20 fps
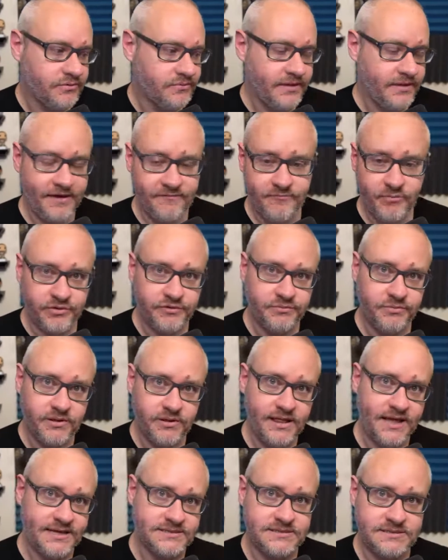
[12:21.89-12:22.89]
have multiple
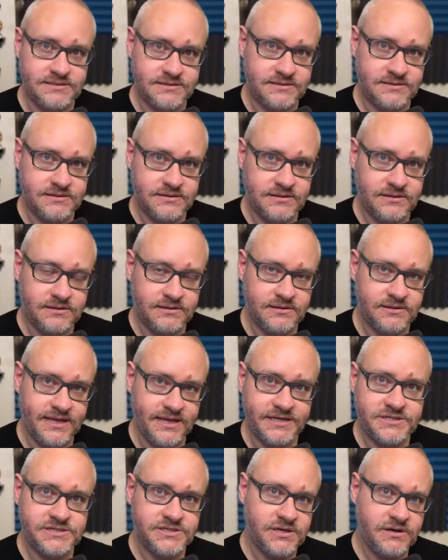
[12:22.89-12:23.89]
classes
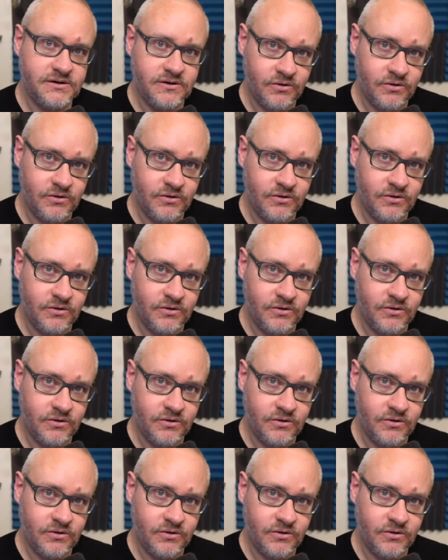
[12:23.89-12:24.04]
next year,